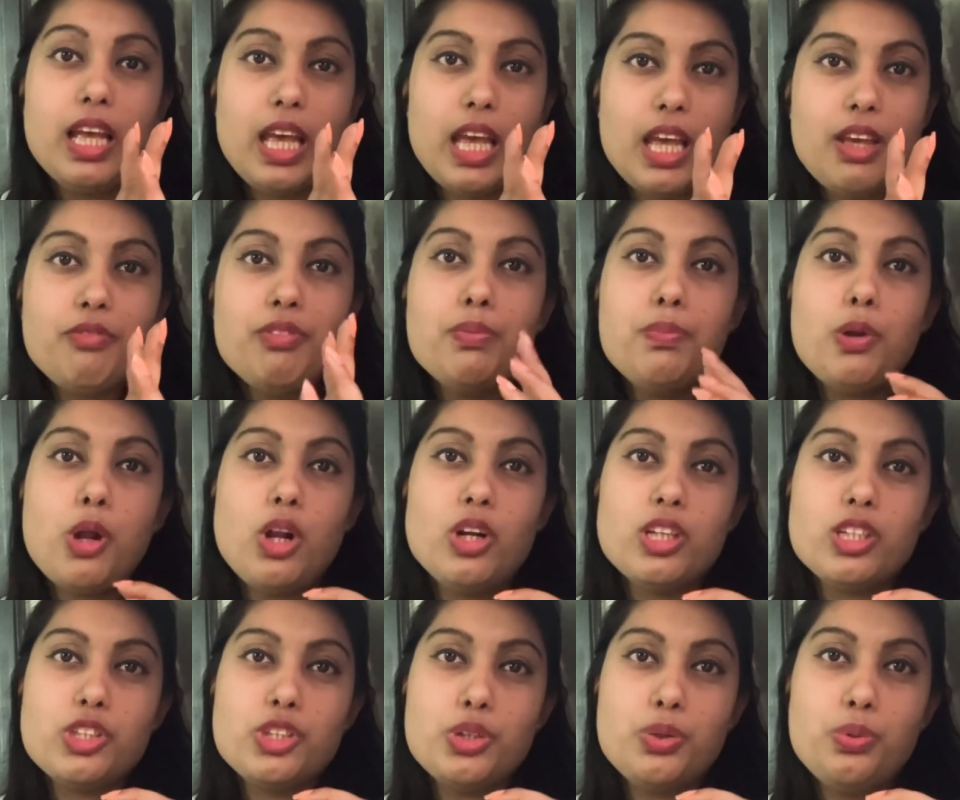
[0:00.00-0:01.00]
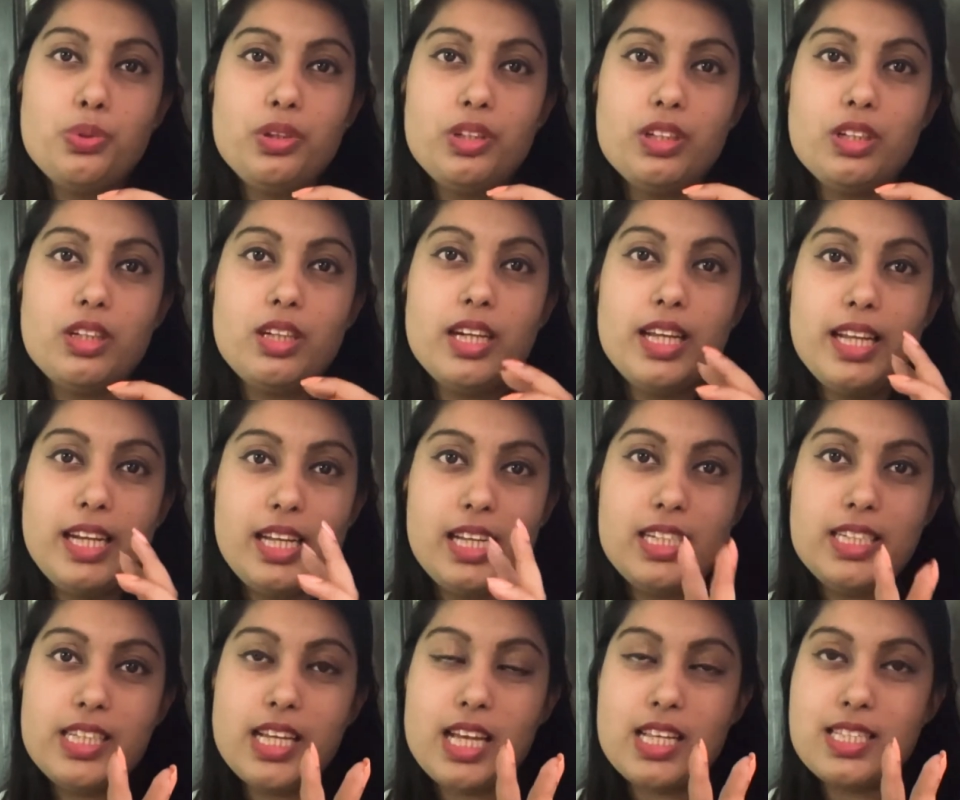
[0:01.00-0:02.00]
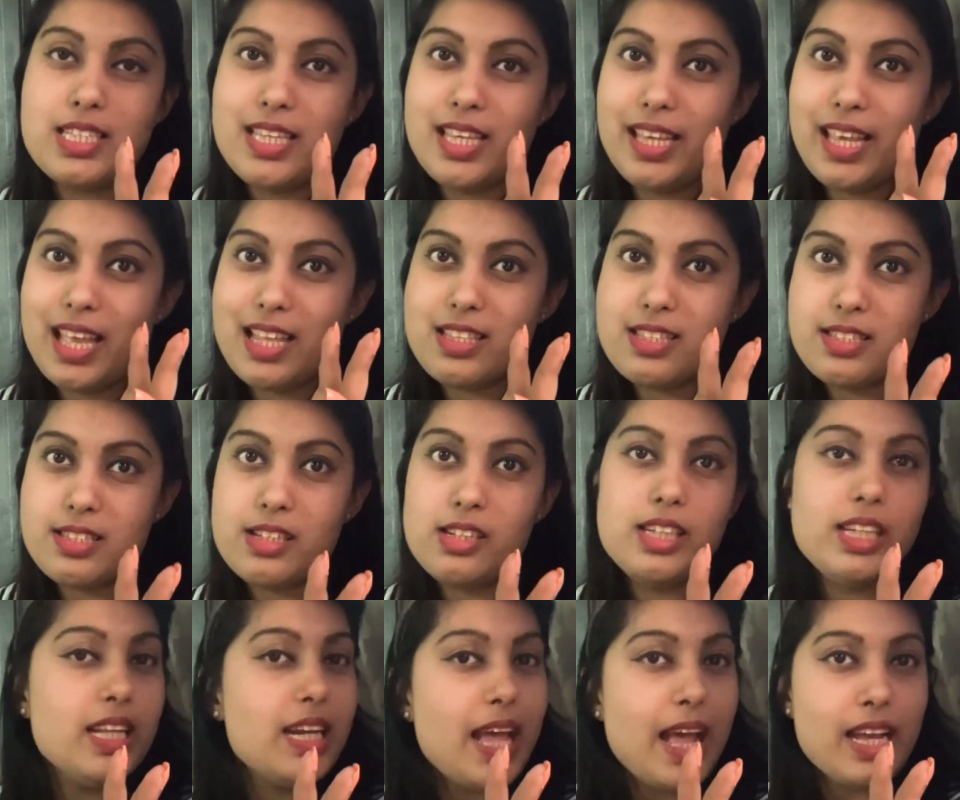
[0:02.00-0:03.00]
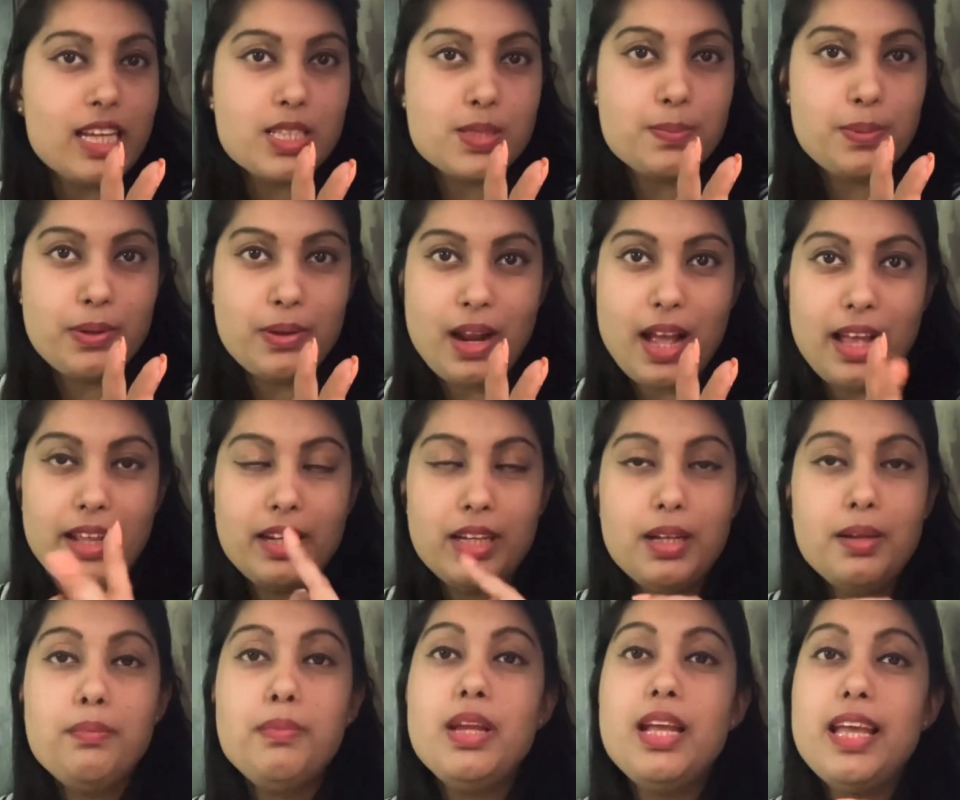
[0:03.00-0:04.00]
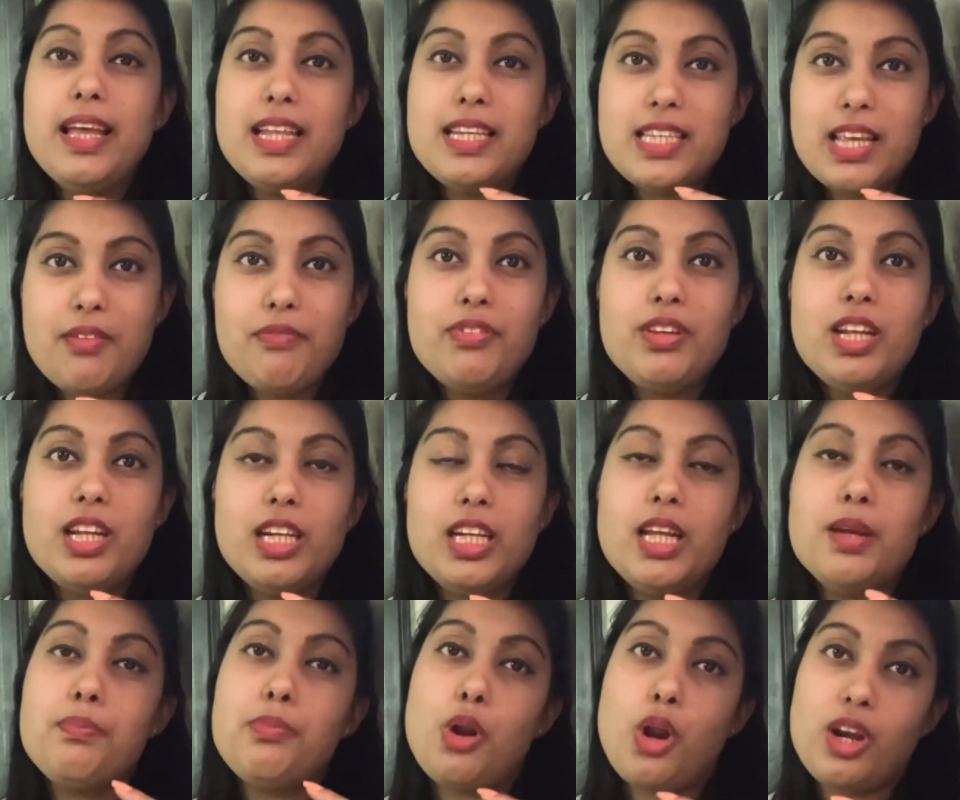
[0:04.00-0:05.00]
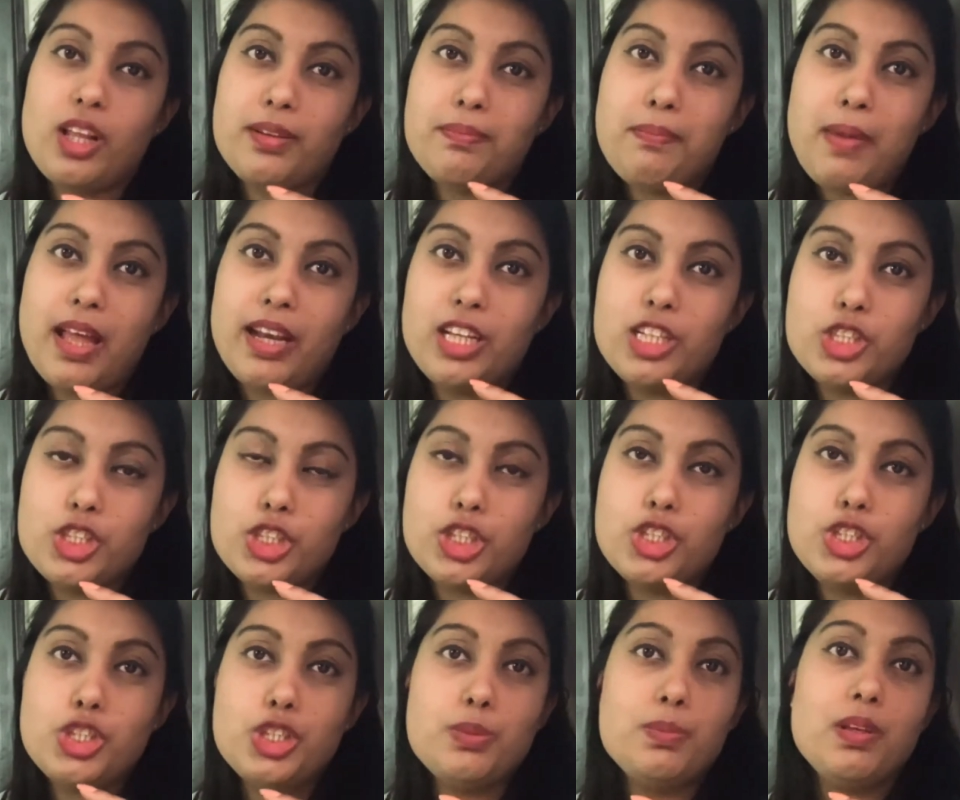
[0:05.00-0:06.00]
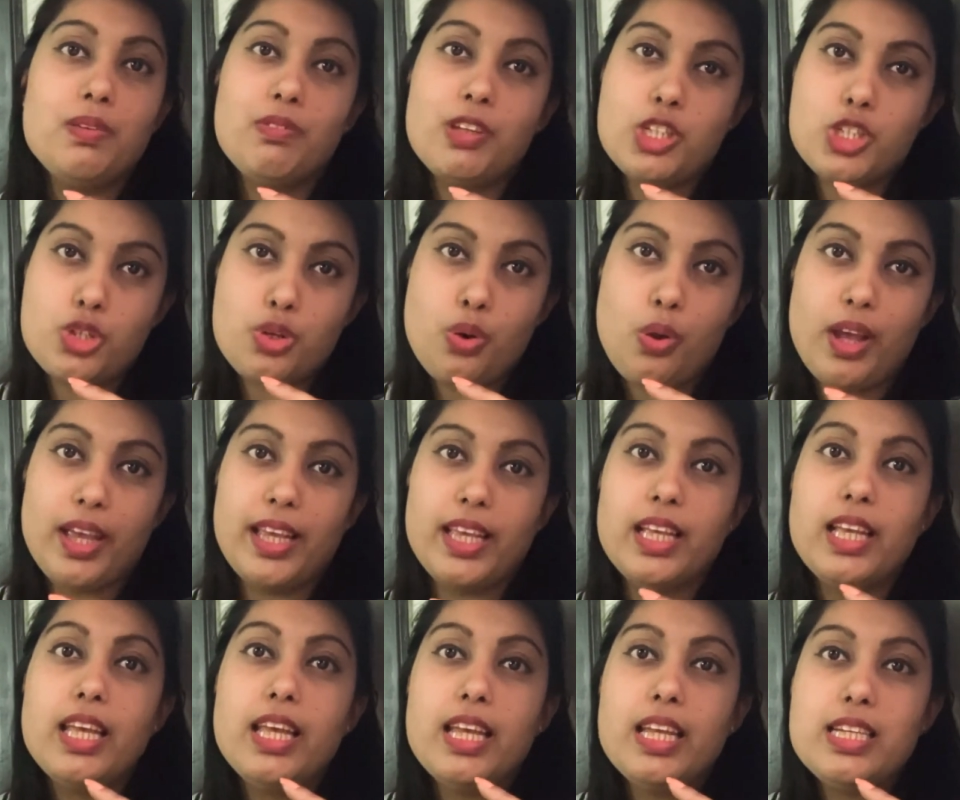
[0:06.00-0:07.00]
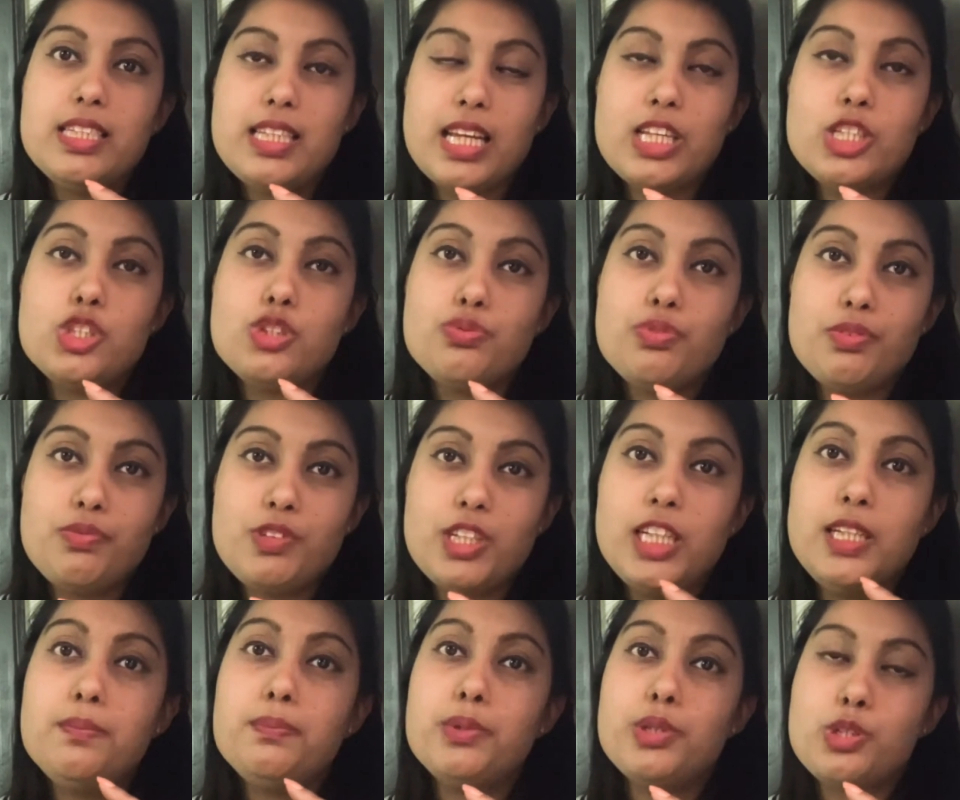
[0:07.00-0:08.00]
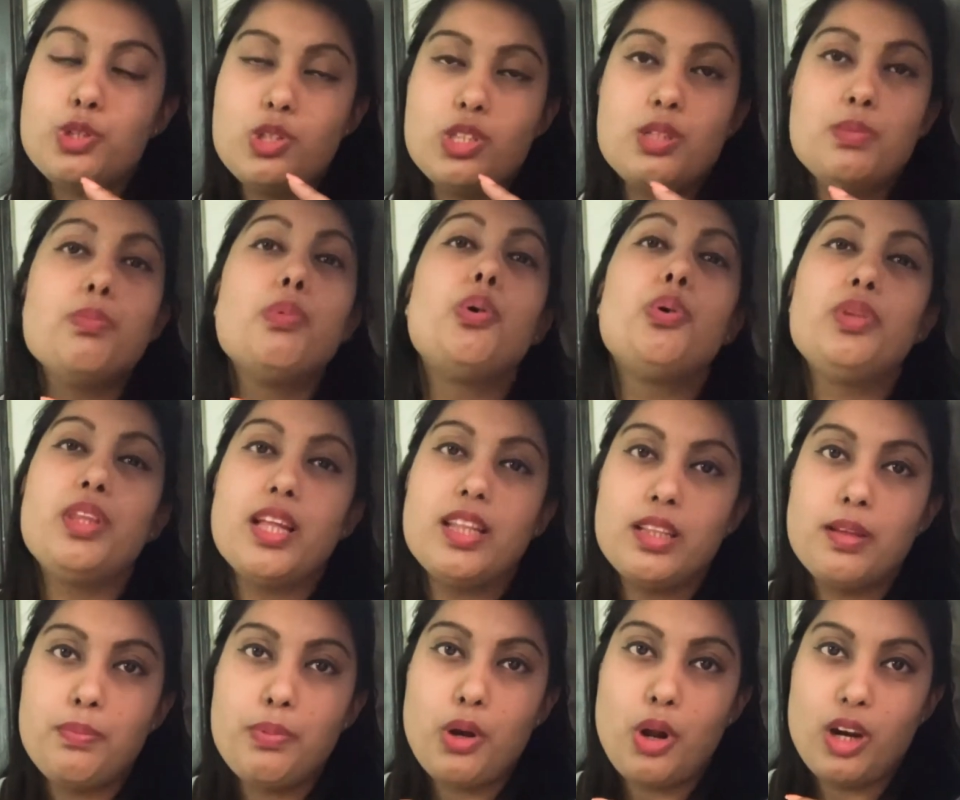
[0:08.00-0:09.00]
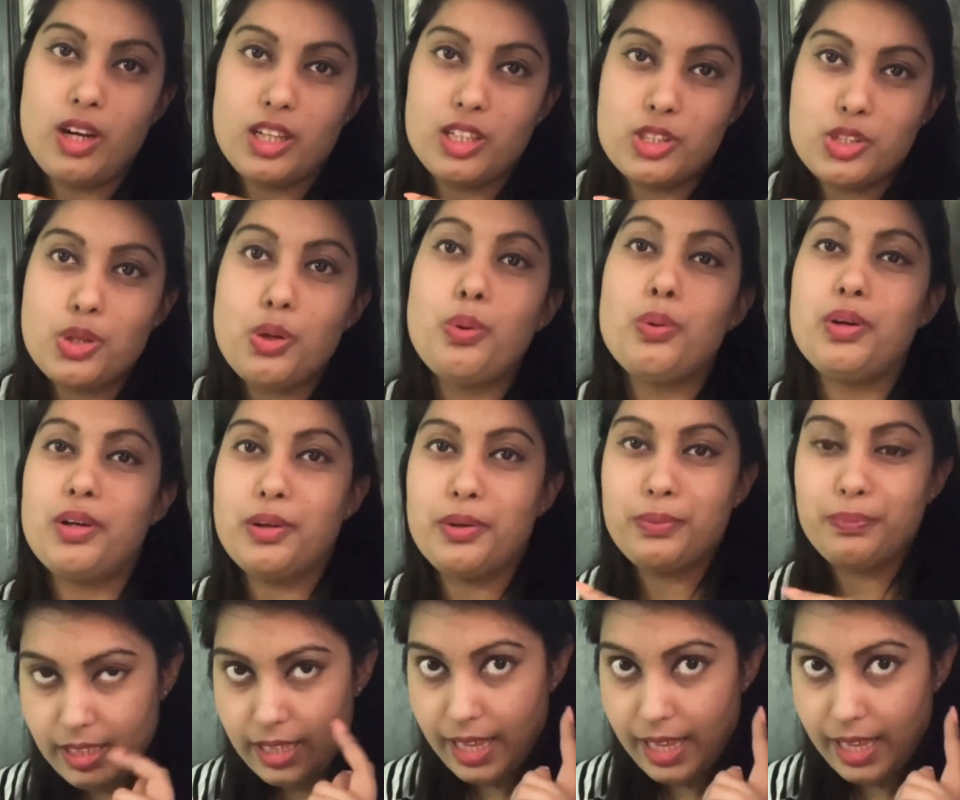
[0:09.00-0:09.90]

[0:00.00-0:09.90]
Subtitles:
If a product owner in India, say, gets 30 lakhs per annum, definitely a product manager should be withdrawing 10 to 15% more than the product owner.